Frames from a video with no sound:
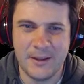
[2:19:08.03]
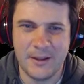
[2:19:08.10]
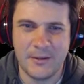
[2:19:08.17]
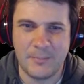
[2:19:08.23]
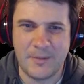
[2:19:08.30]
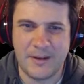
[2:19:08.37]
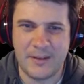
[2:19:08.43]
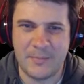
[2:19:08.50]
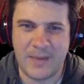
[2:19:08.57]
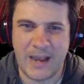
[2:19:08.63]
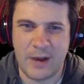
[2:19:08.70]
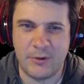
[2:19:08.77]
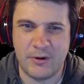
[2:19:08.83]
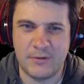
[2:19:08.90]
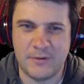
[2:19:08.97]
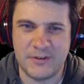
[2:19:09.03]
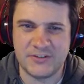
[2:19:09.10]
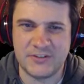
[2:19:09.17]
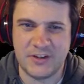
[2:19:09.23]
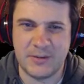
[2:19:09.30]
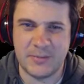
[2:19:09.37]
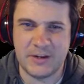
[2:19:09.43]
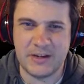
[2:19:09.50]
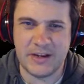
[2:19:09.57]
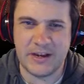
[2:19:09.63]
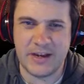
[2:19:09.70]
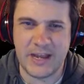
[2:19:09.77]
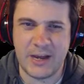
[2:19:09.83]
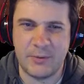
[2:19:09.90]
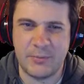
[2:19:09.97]
By the power invested in me, I
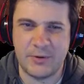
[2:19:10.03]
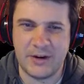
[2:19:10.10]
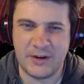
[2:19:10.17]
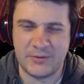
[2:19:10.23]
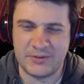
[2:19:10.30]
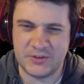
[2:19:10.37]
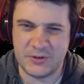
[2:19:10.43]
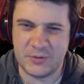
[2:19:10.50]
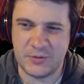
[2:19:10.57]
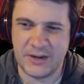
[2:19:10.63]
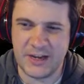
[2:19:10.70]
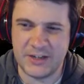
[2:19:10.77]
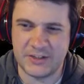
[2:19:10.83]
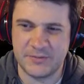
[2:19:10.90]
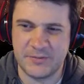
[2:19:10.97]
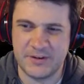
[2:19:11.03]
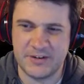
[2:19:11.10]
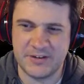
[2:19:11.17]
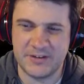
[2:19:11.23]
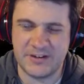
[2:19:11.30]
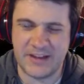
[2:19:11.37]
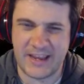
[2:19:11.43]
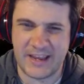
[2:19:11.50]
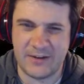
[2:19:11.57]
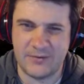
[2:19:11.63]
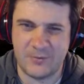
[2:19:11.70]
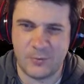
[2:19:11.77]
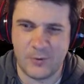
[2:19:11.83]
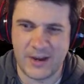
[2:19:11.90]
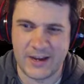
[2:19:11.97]
now pronounce you husband
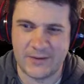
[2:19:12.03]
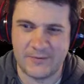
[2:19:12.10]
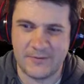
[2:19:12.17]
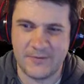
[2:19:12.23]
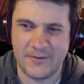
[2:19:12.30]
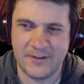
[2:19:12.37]
and wife.